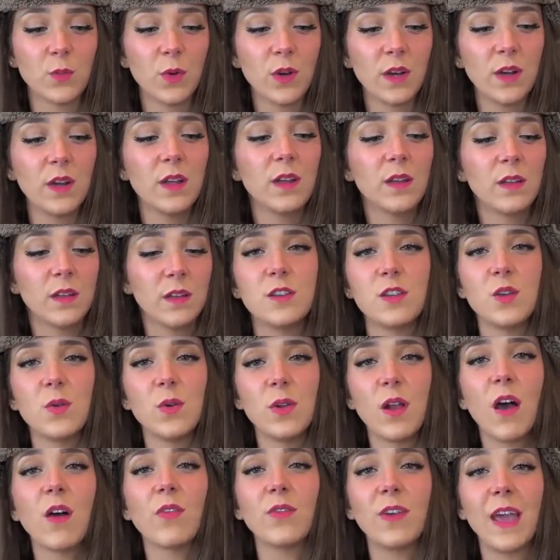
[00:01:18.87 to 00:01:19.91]
gonna do
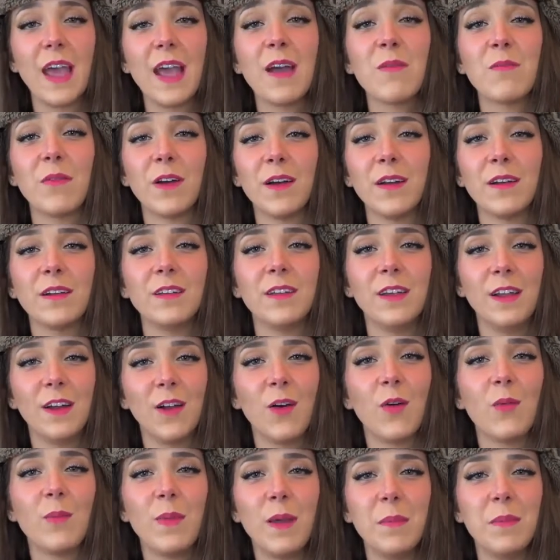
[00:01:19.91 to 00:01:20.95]
it off camera. You
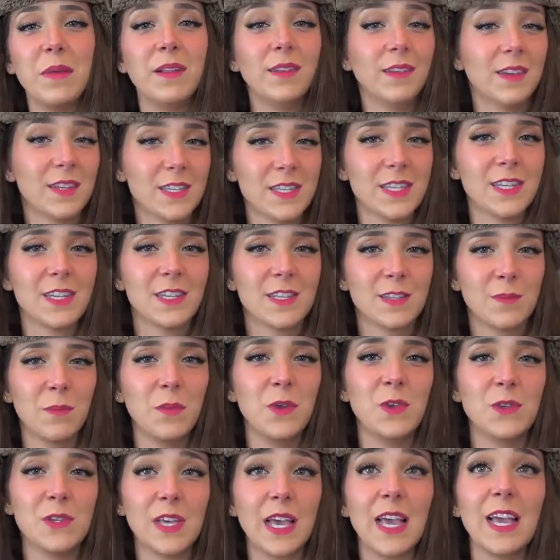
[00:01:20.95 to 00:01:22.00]
know, maybe listen to some
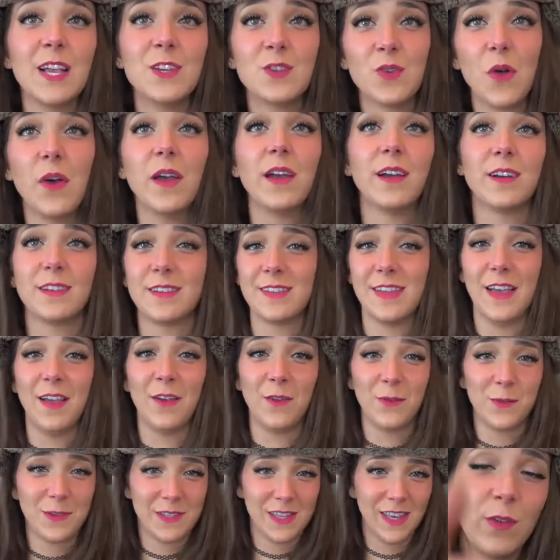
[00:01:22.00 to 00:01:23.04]
music, enjoy
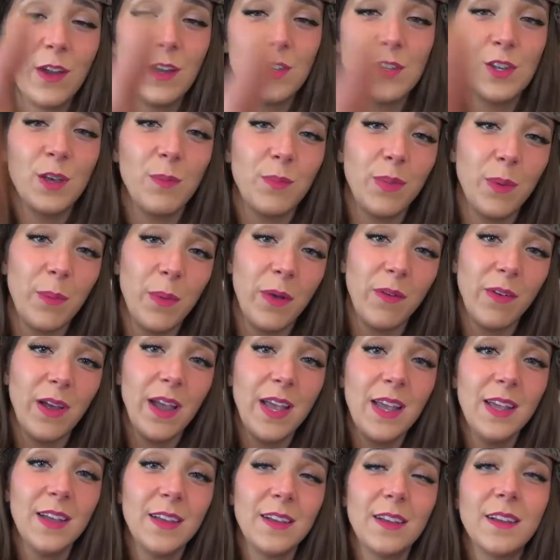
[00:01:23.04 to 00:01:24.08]
ourselves. Friendship, am I
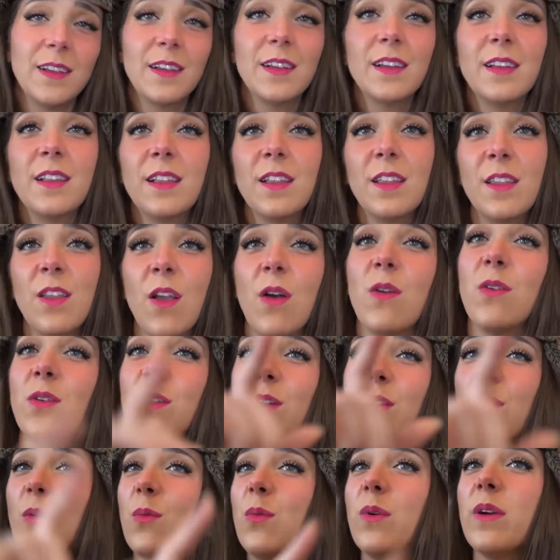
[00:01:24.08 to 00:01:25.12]
right? No,
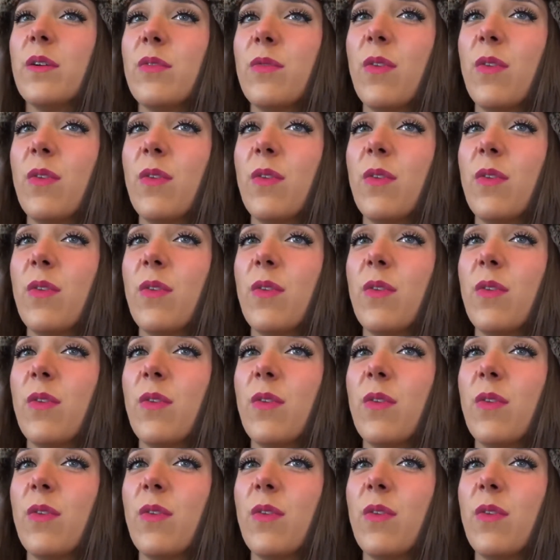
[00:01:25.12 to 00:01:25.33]
we're